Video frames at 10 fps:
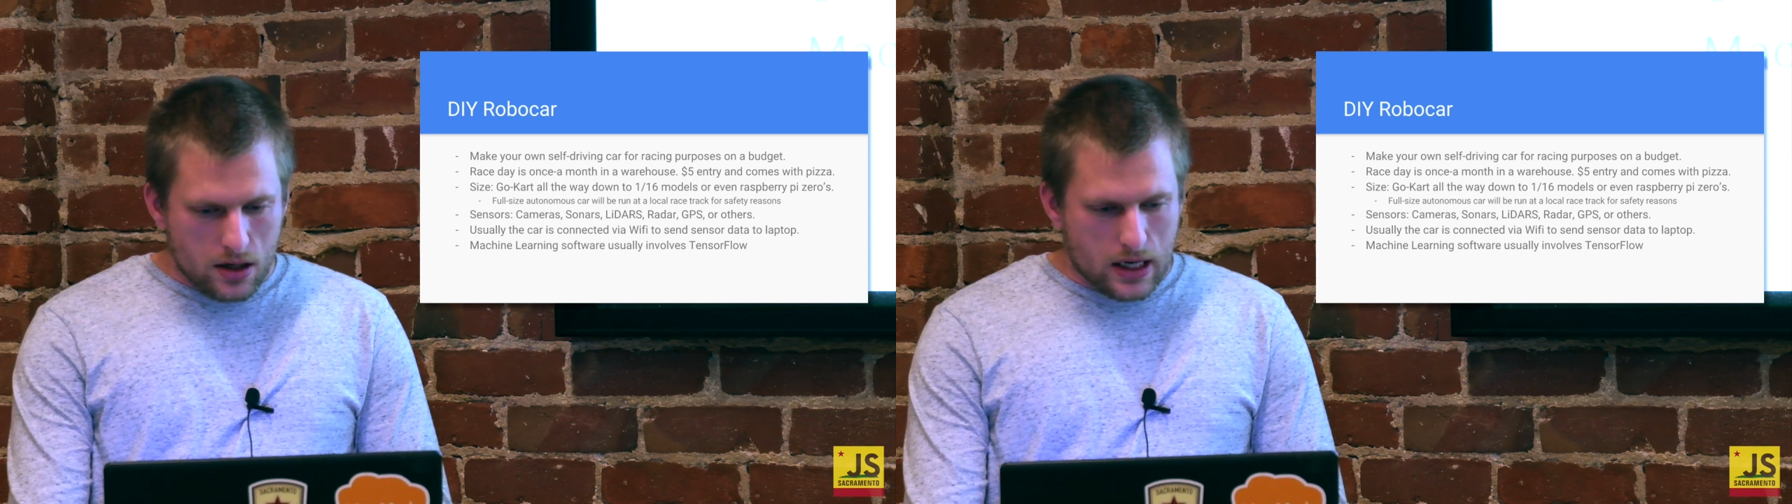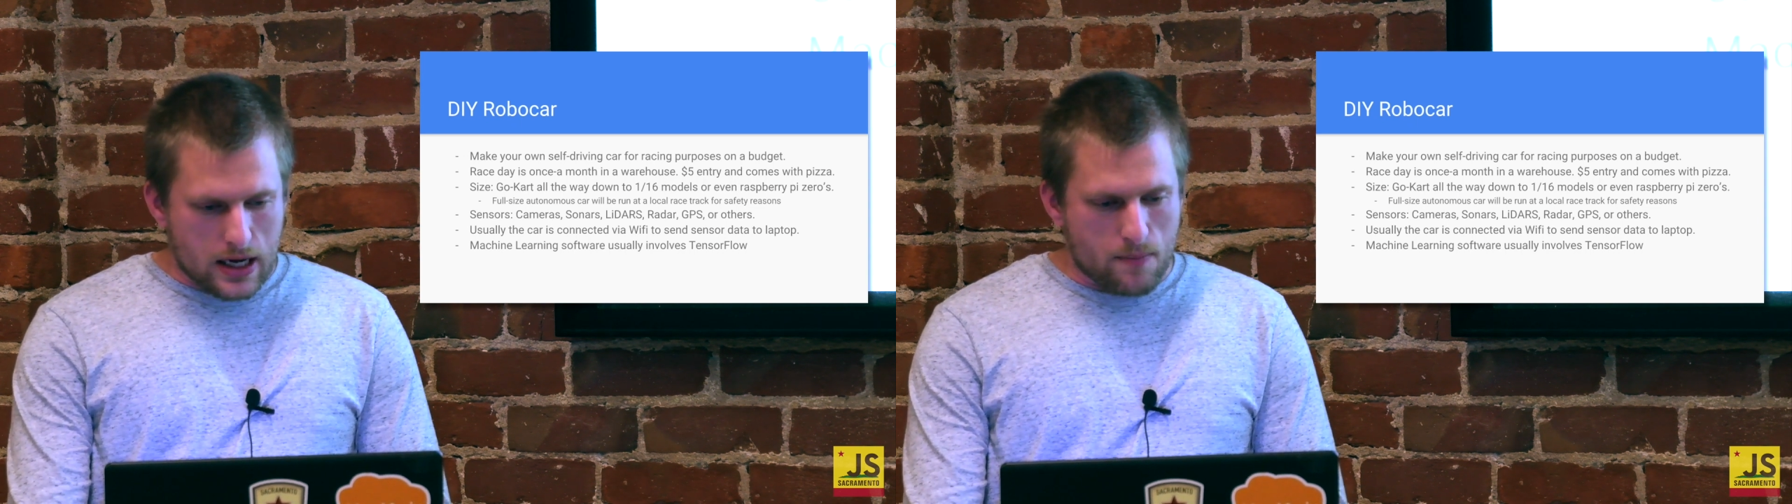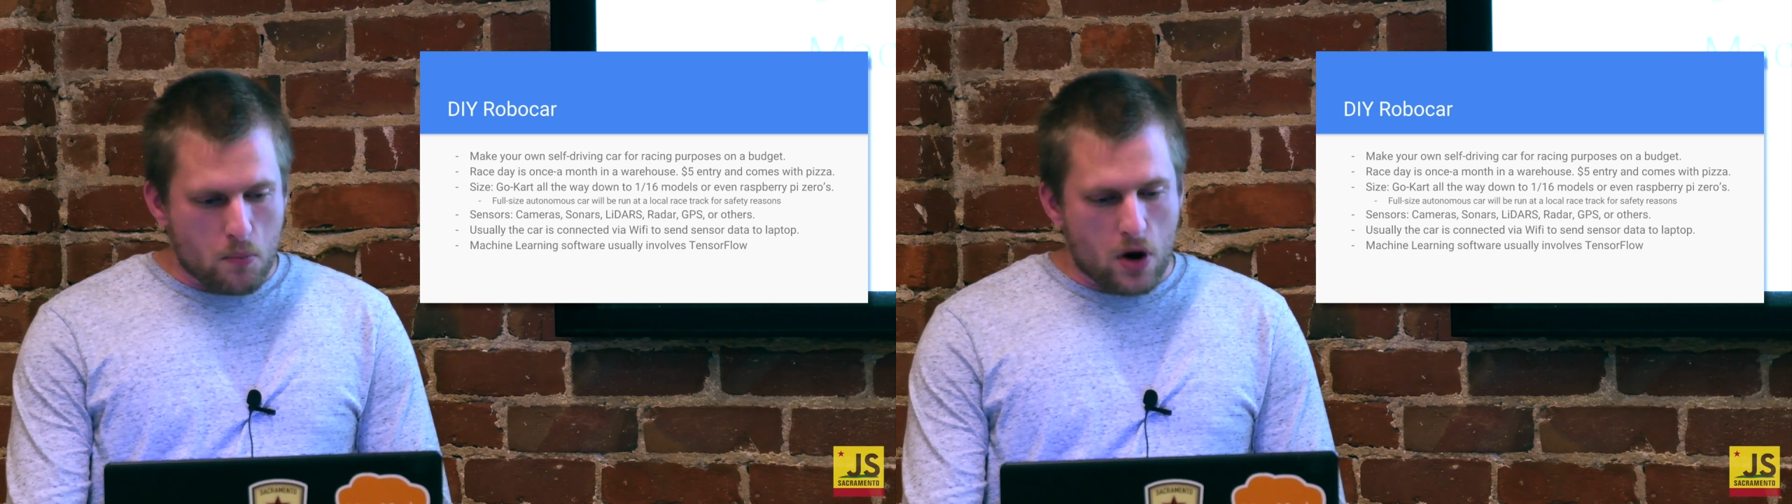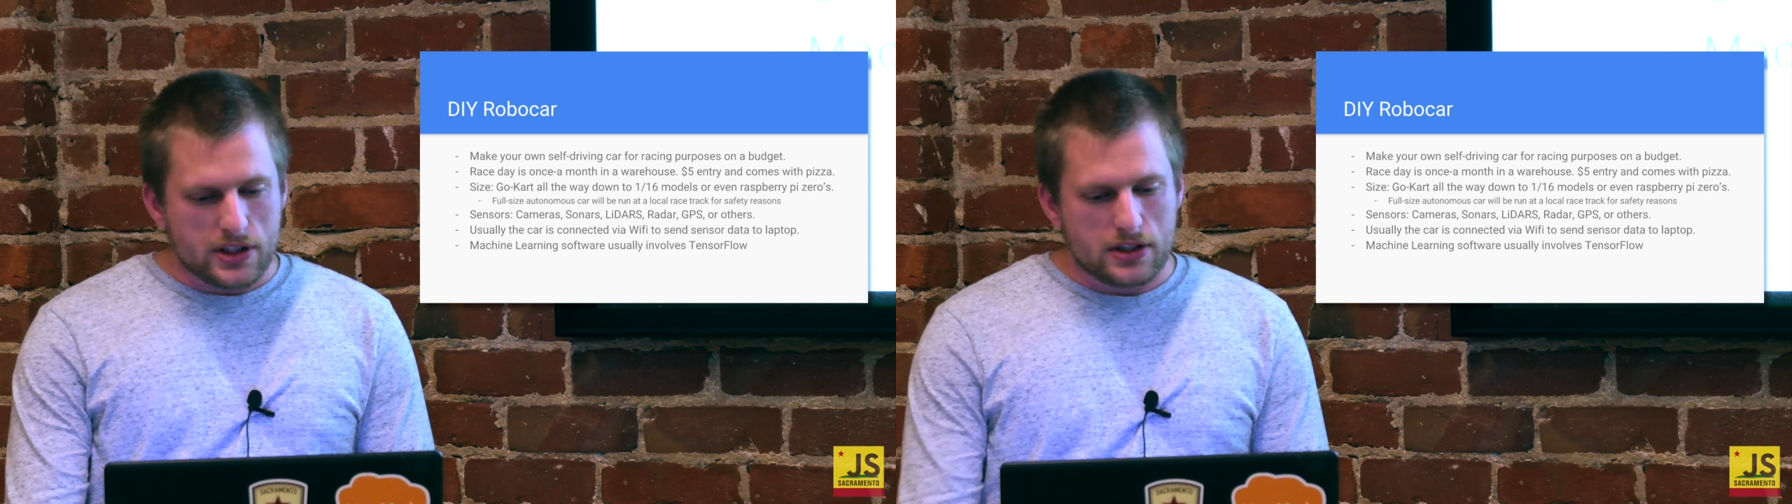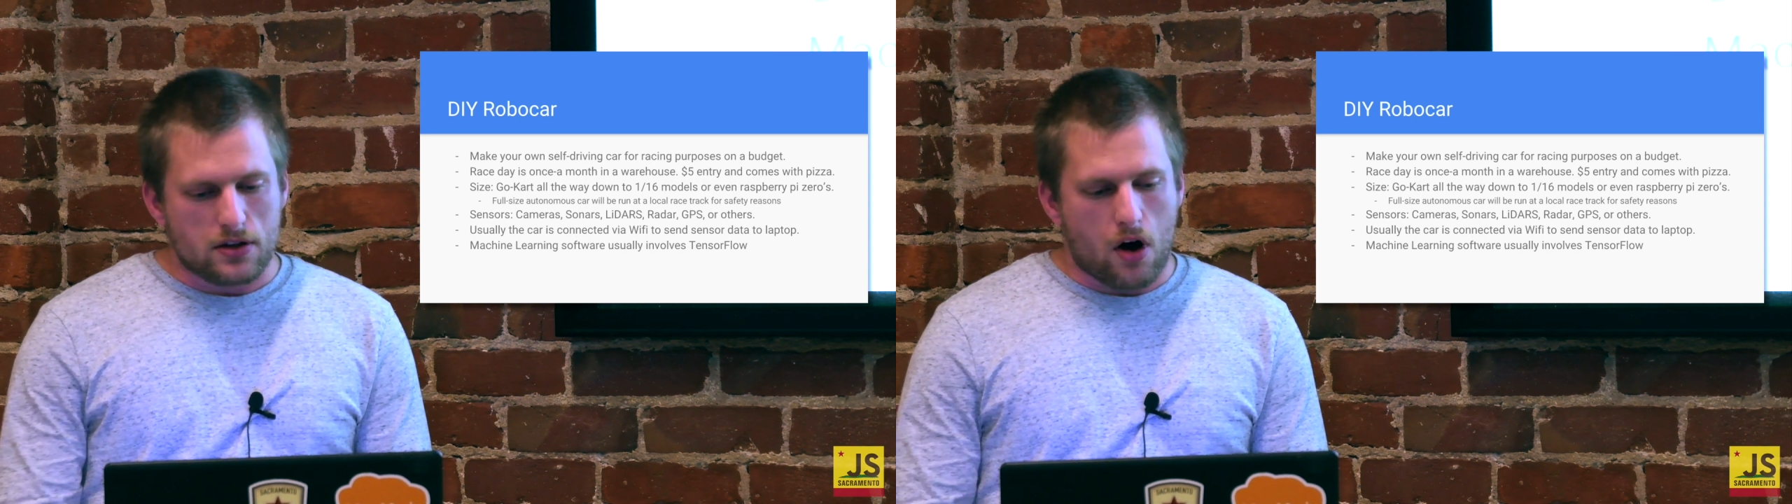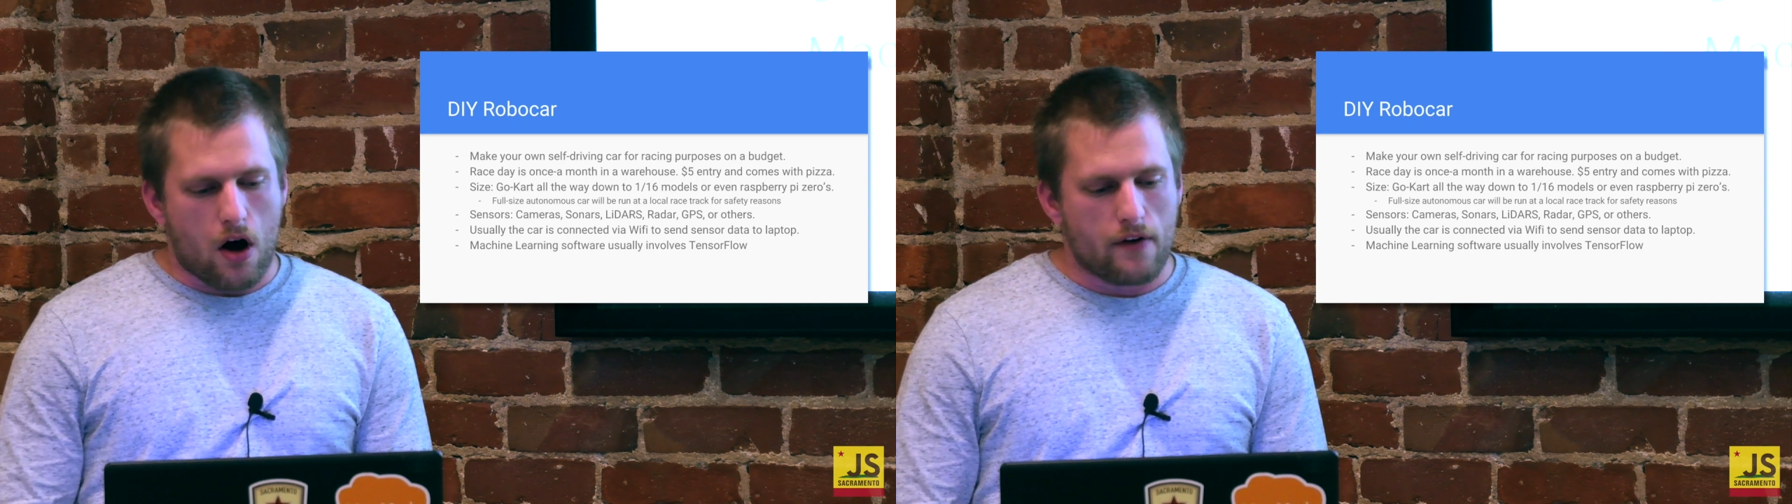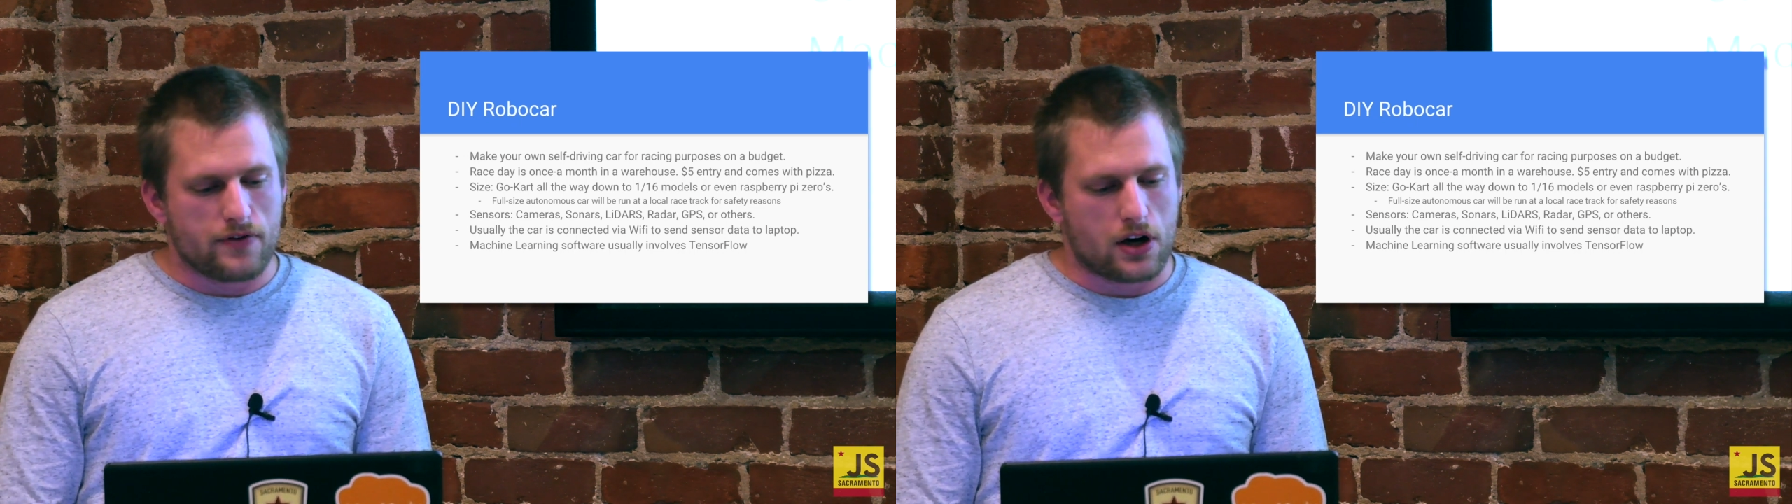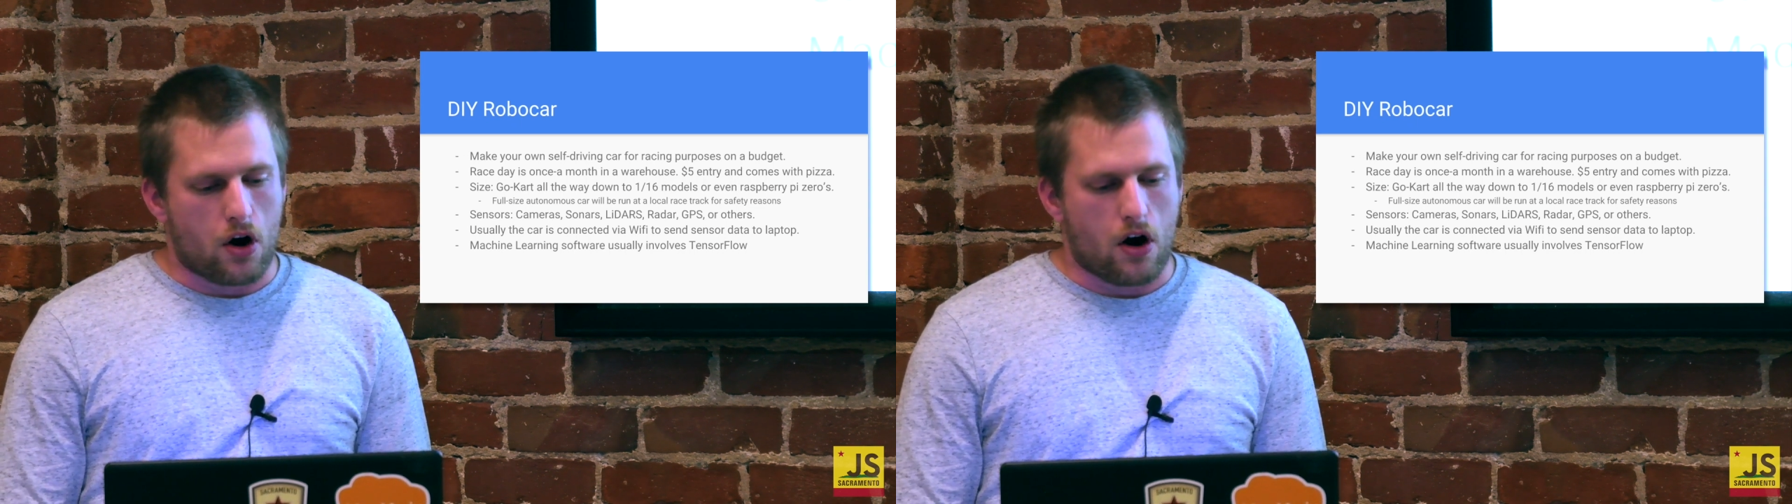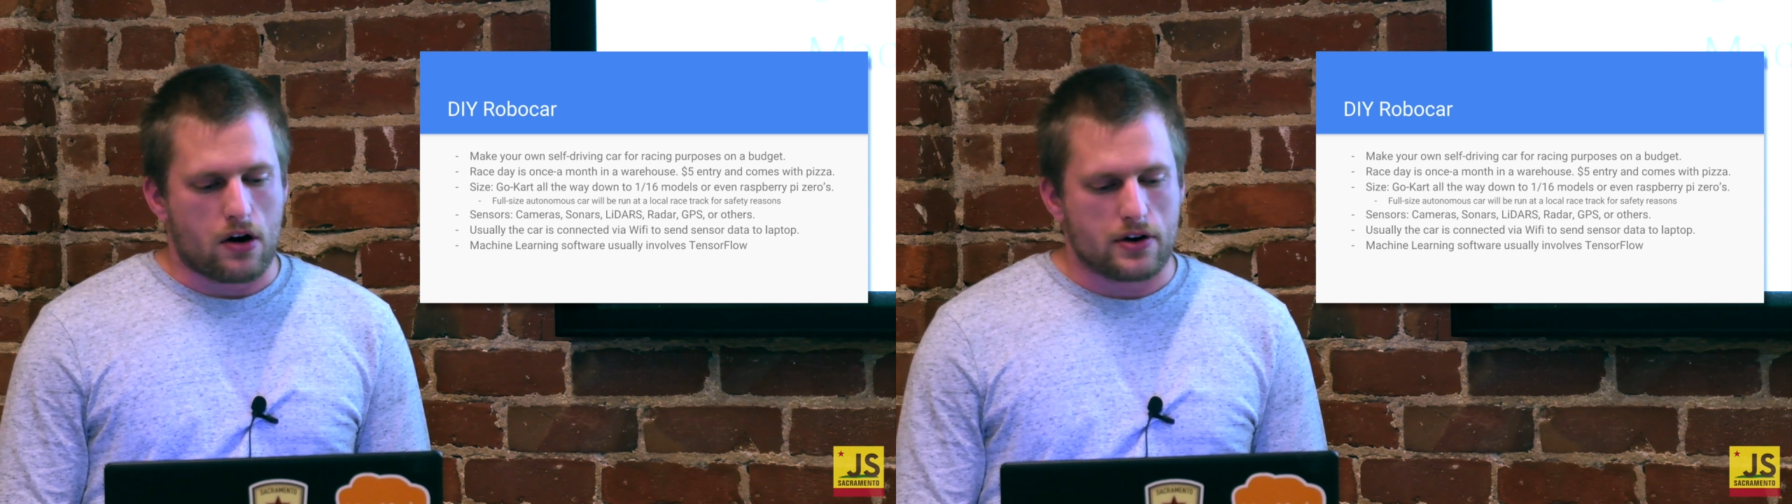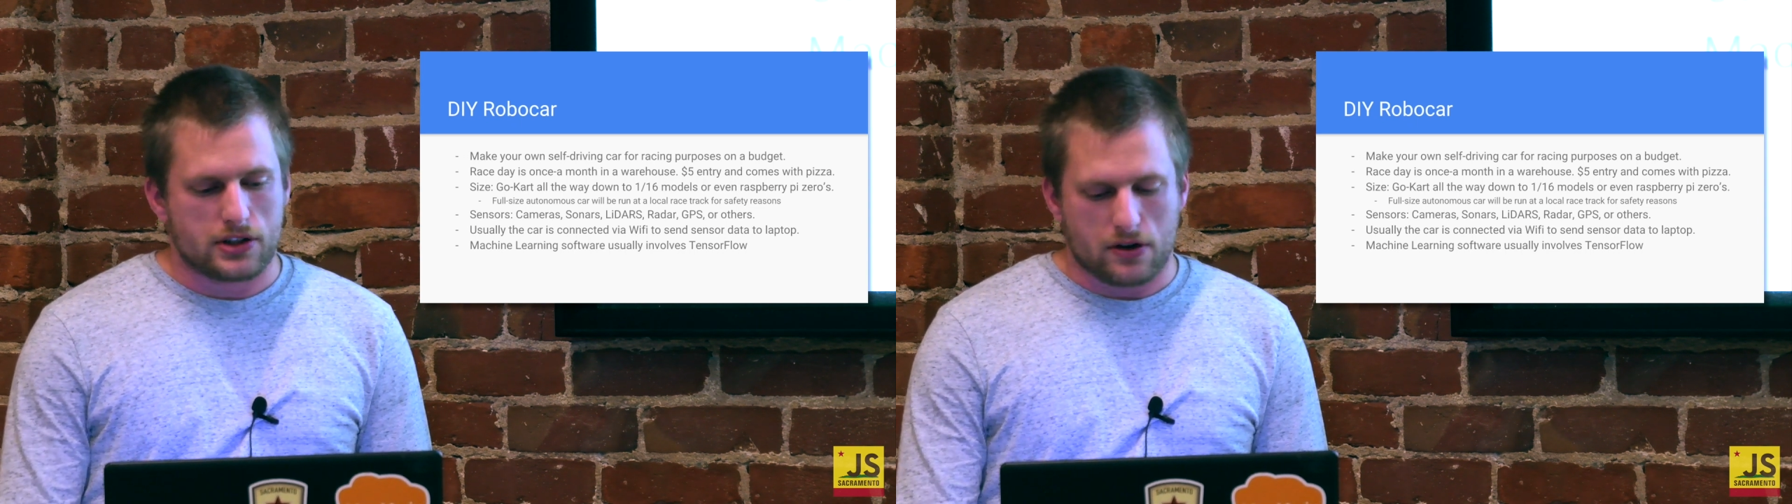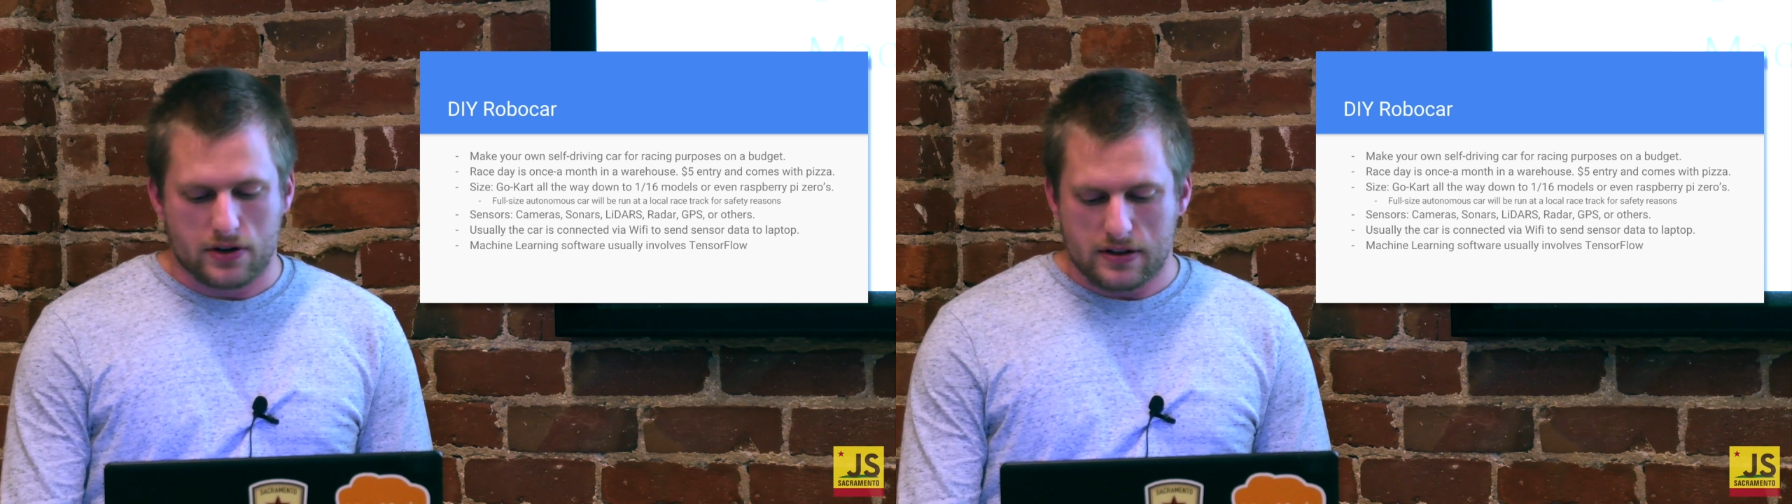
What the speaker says: Most of the cars are